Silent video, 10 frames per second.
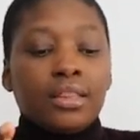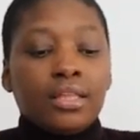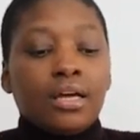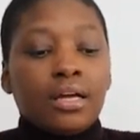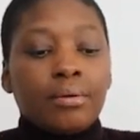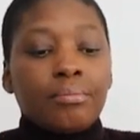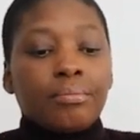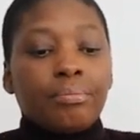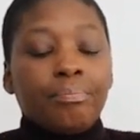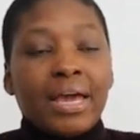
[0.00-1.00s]
The
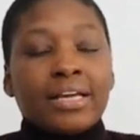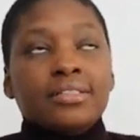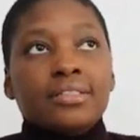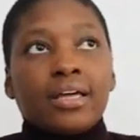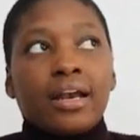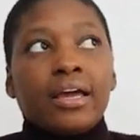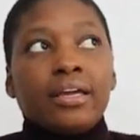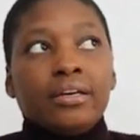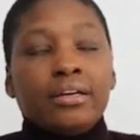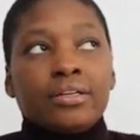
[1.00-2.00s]
um, beds that
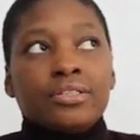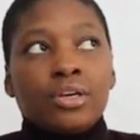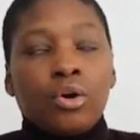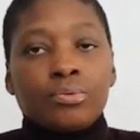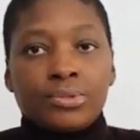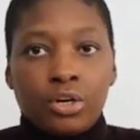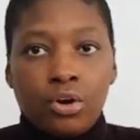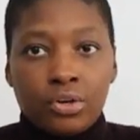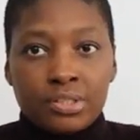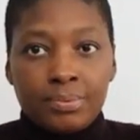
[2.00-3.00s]
are in nursing homes and
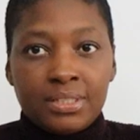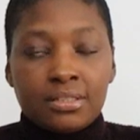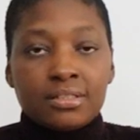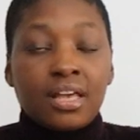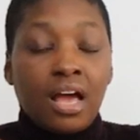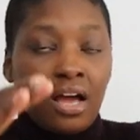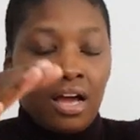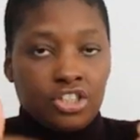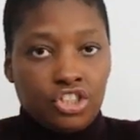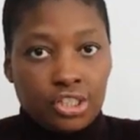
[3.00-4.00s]
hospitals
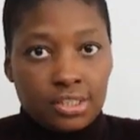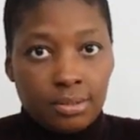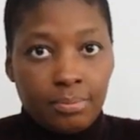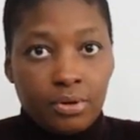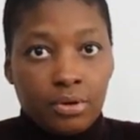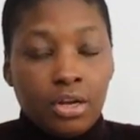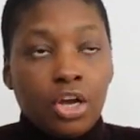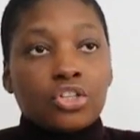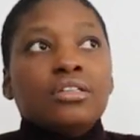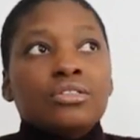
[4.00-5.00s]
are adjustable,
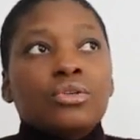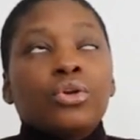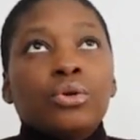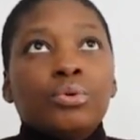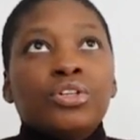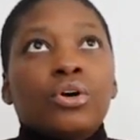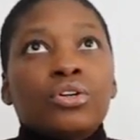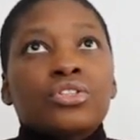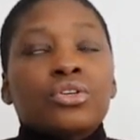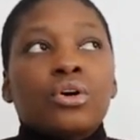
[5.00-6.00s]
so you would
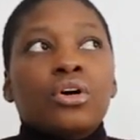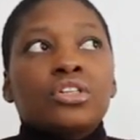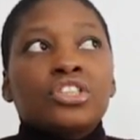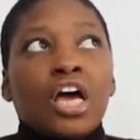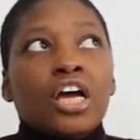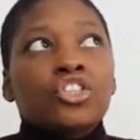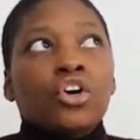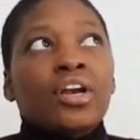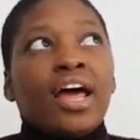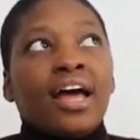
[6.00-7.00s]
also
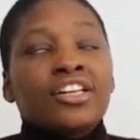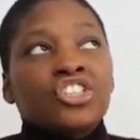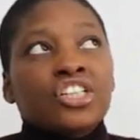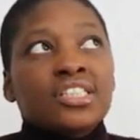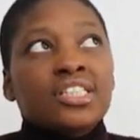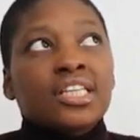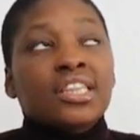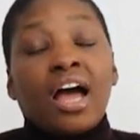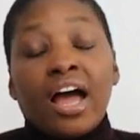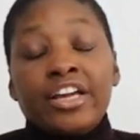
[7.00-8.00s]
touch on
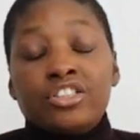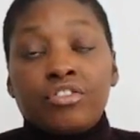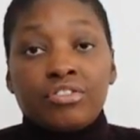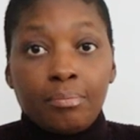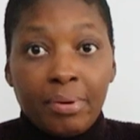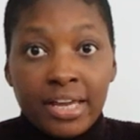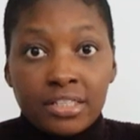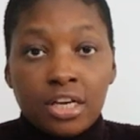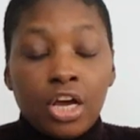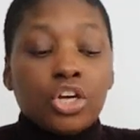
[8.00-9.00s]
adjusting the height of the
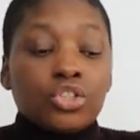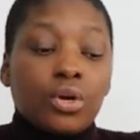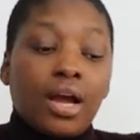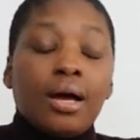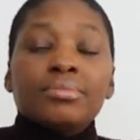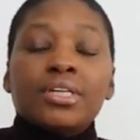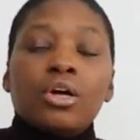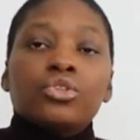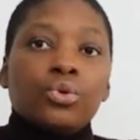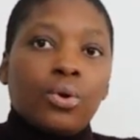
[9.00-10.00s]
bed to come
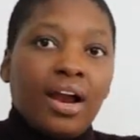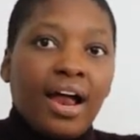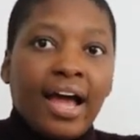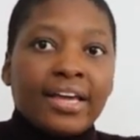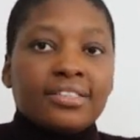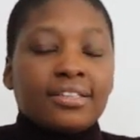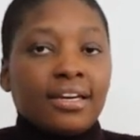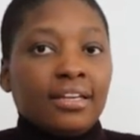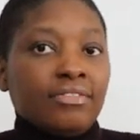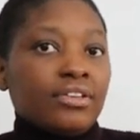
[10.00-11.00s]
down to a height
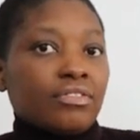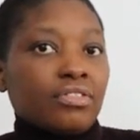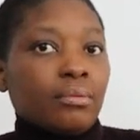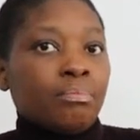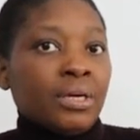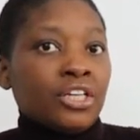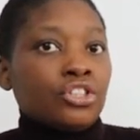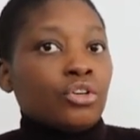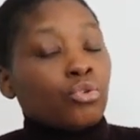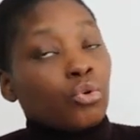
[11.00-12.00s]
that even if the
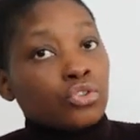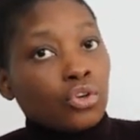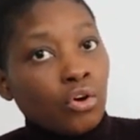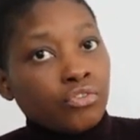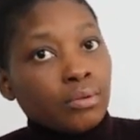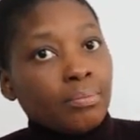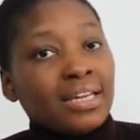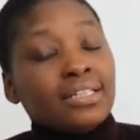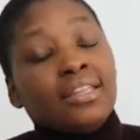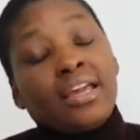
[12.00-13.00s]
patient rolls off the
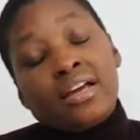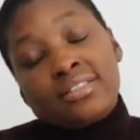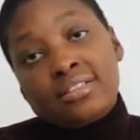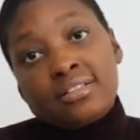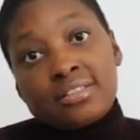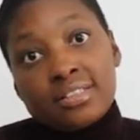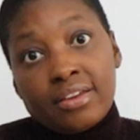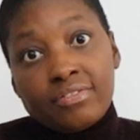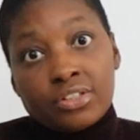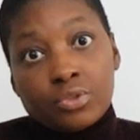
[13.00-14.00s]
bed, they are still
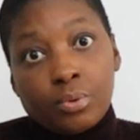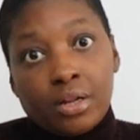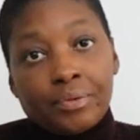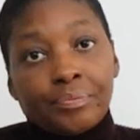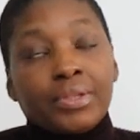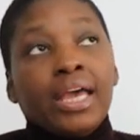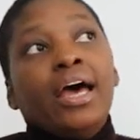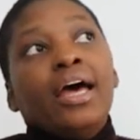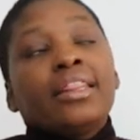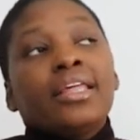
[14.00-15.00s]
safe as well.
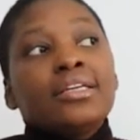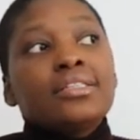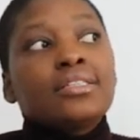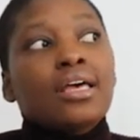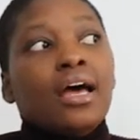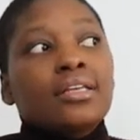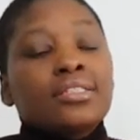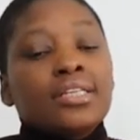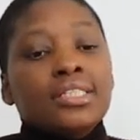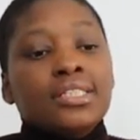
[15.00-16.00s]
There's
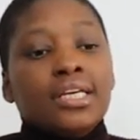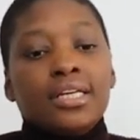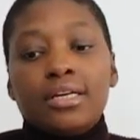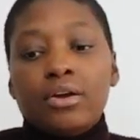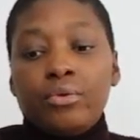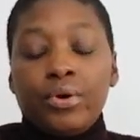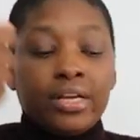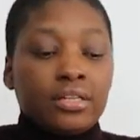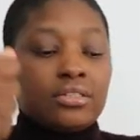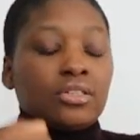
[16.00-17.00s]
certain
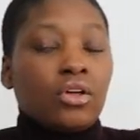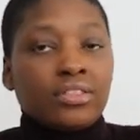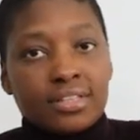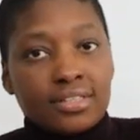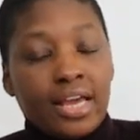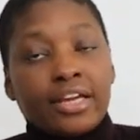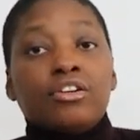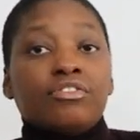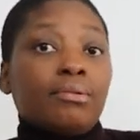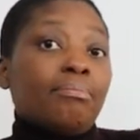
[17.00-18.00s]
rails on the
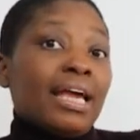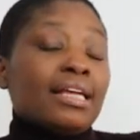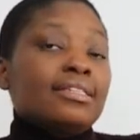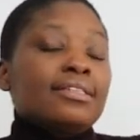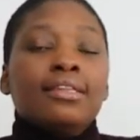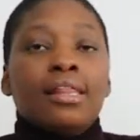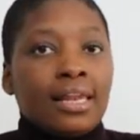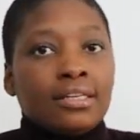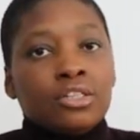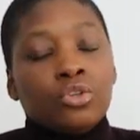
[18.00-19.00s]
side of the beds
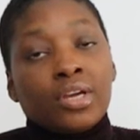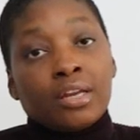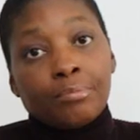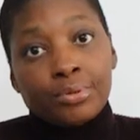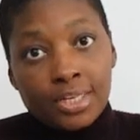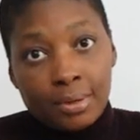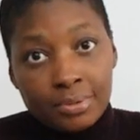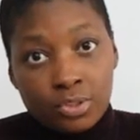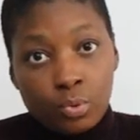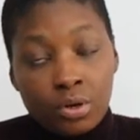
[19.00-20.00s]
that you can put
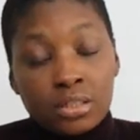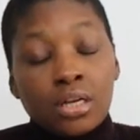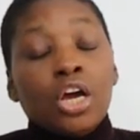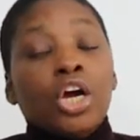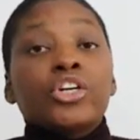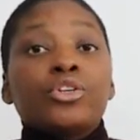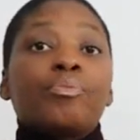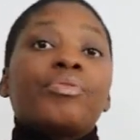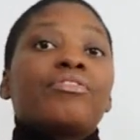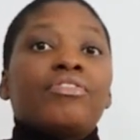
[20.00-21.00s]
up as well
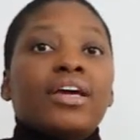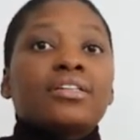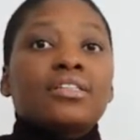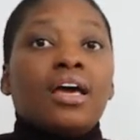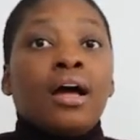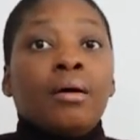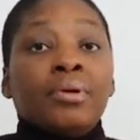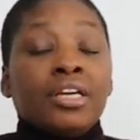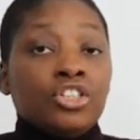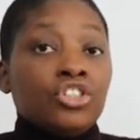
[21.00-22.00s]
to prevent
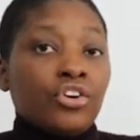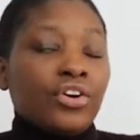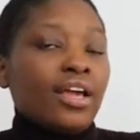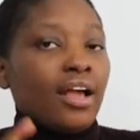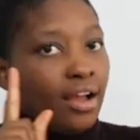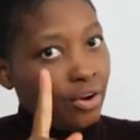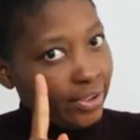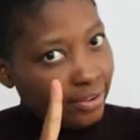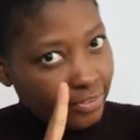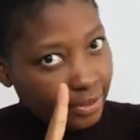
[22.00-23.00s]
um, injury.
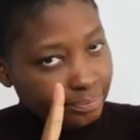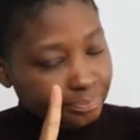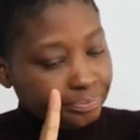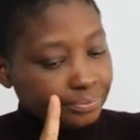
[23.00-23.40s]
However,